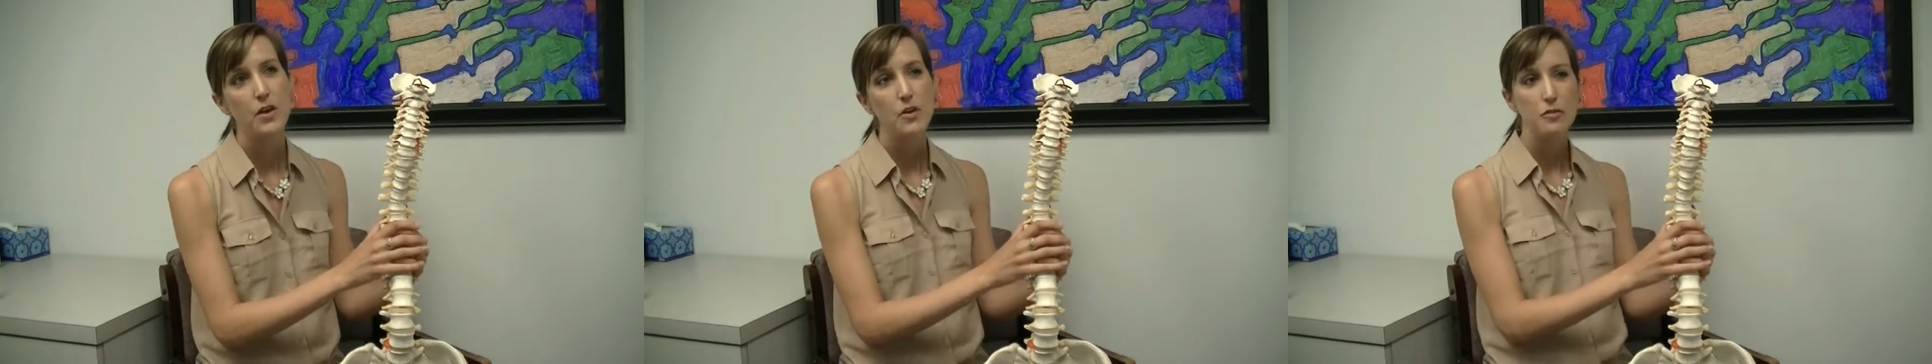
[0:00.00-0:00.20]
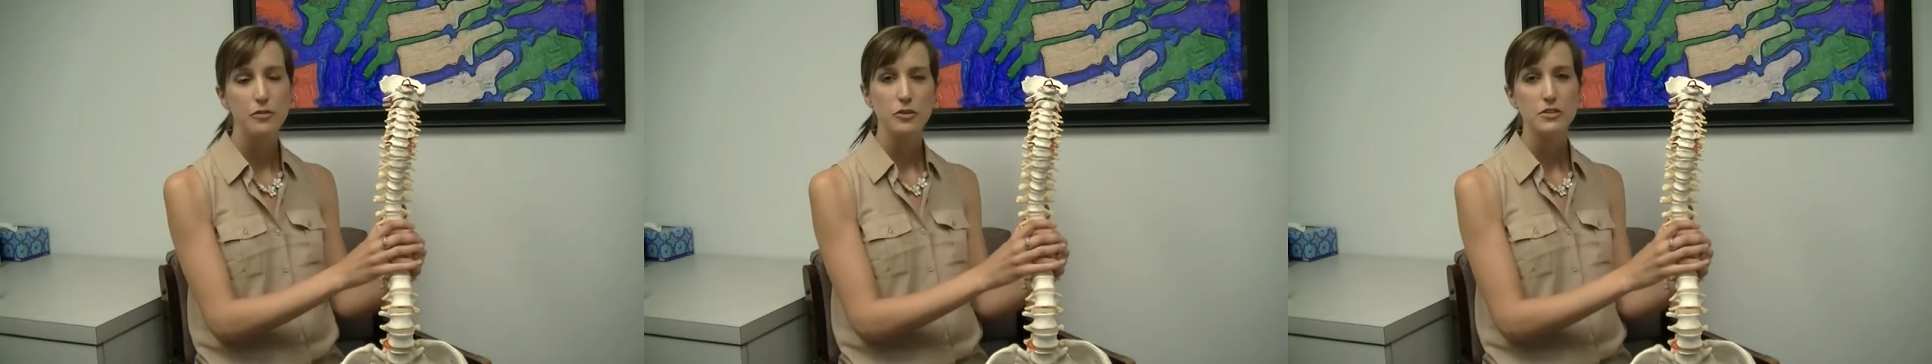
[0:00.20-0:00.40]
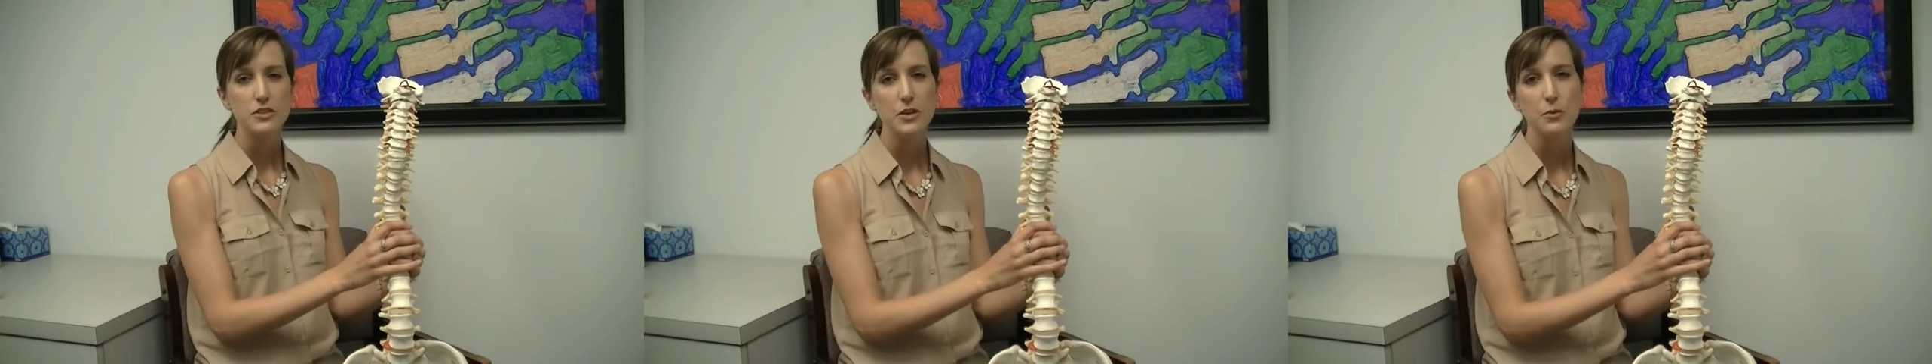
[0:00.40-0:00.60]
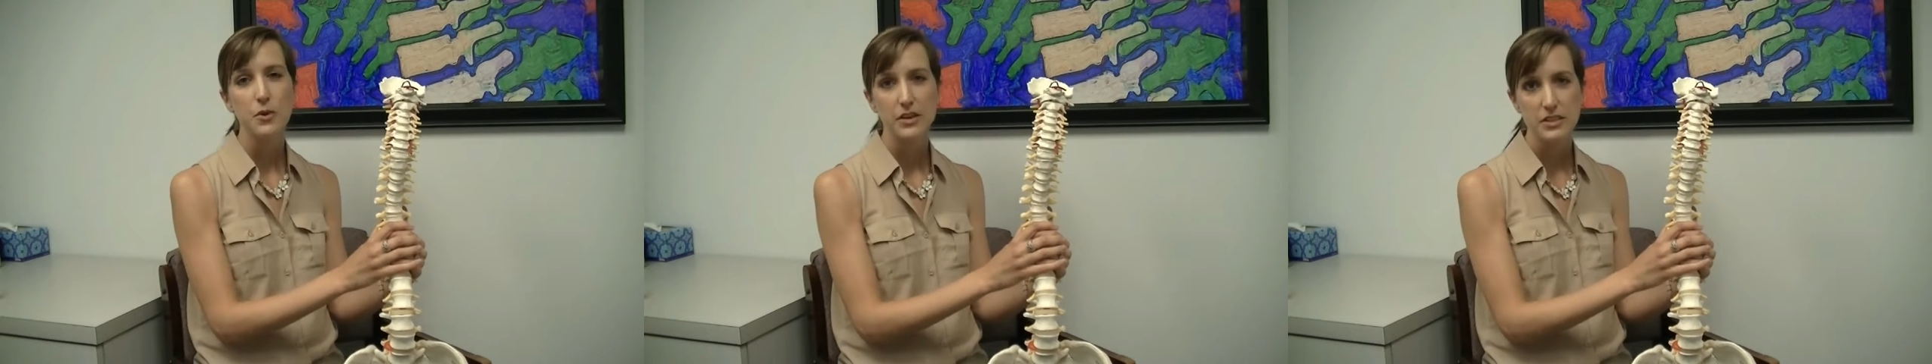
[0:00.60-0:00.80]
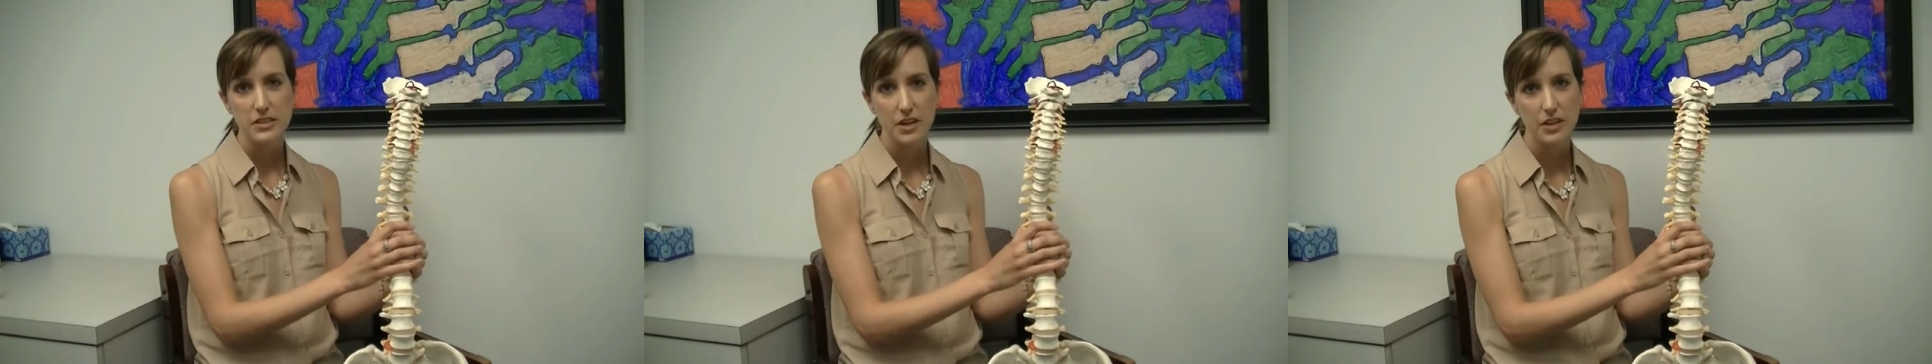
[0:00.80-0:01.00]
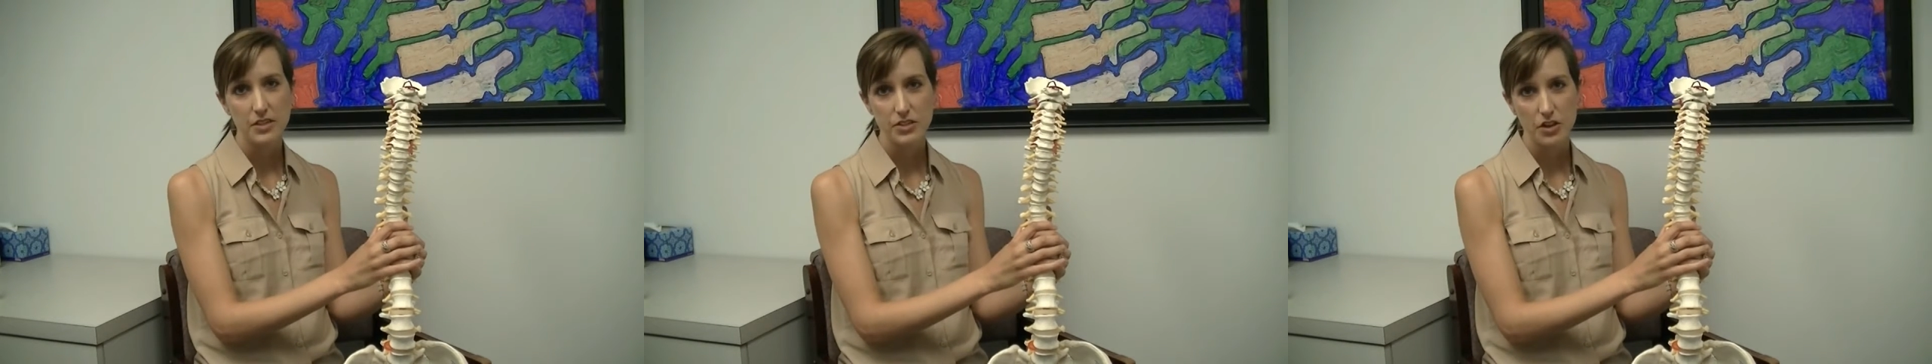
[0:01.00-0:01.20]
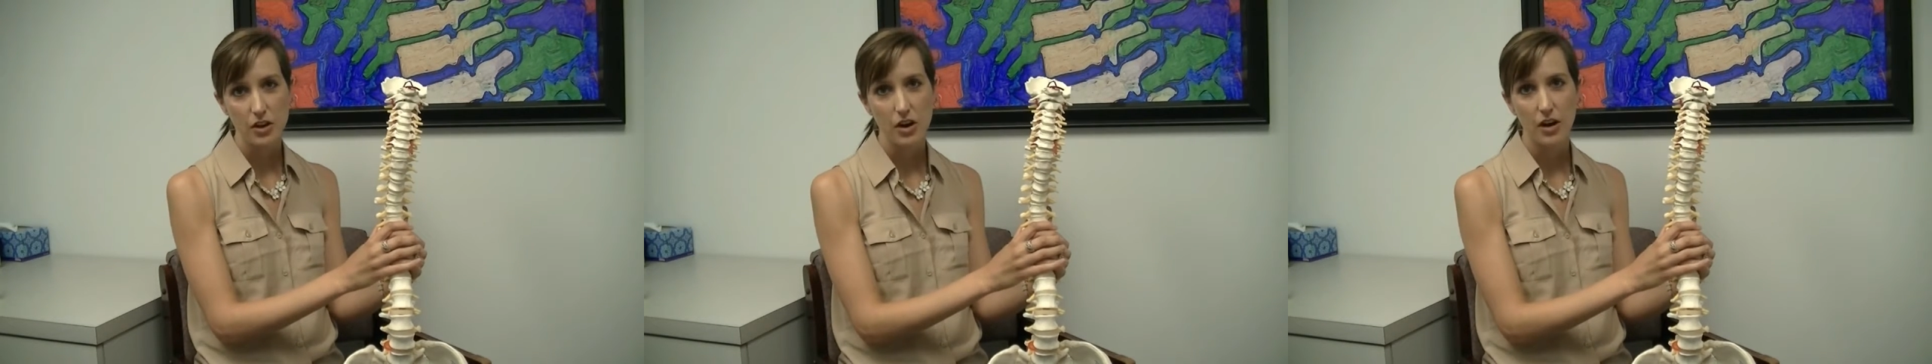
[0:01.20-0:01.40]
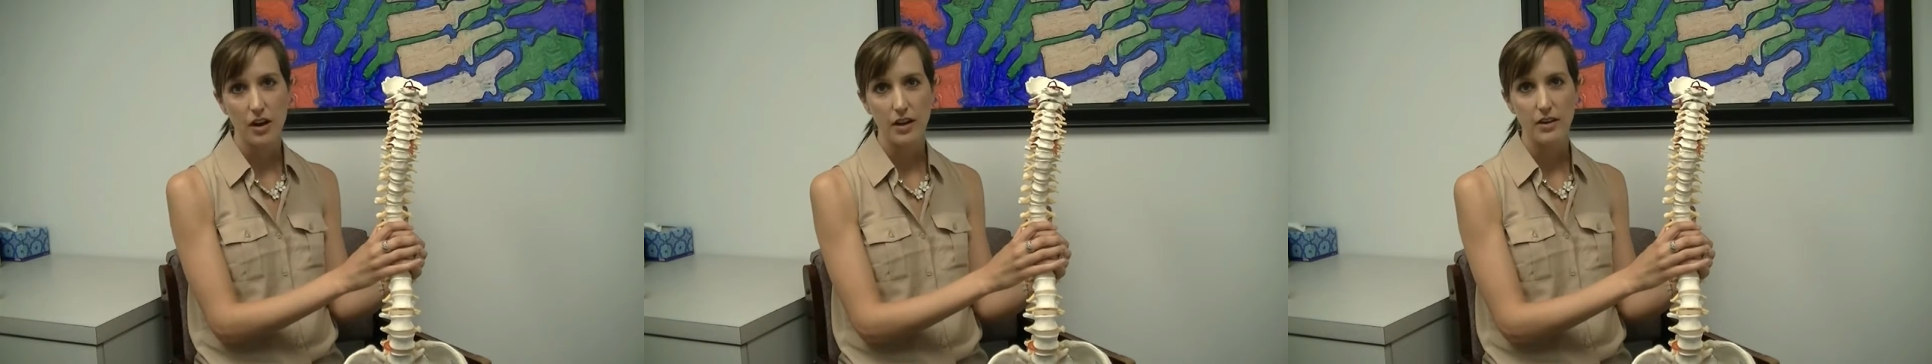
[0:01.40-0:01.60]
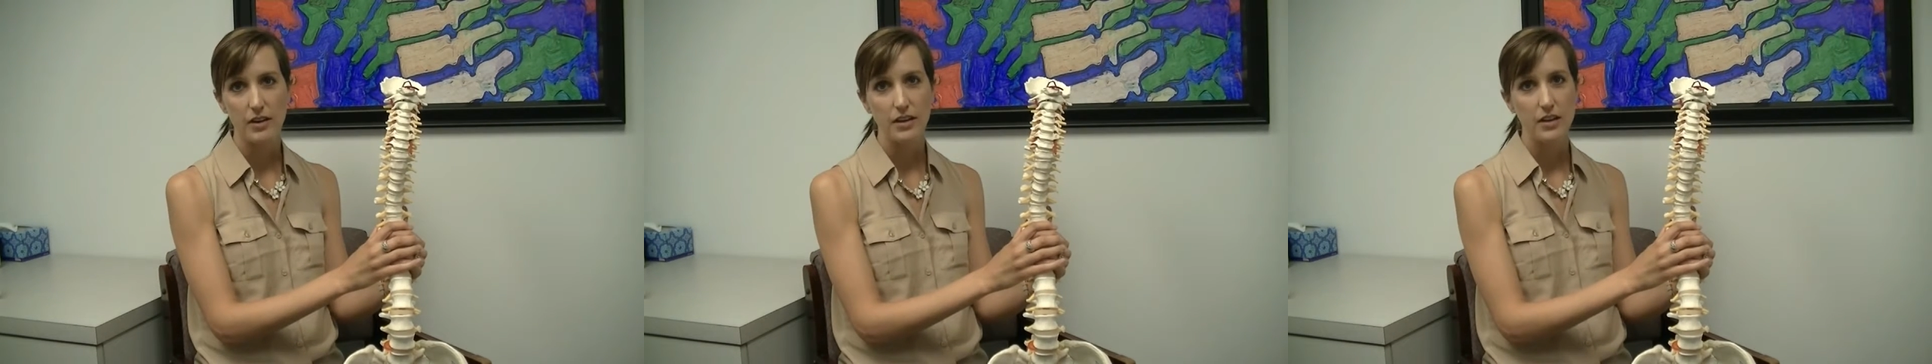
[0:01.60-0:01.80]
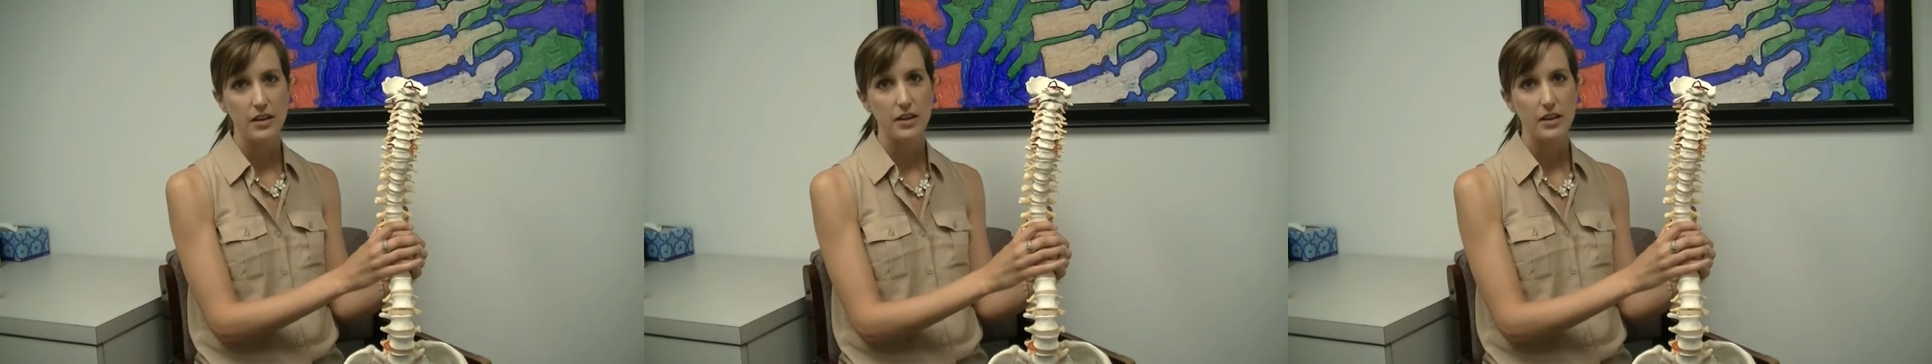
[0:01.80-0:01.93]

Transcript: first I want to touch on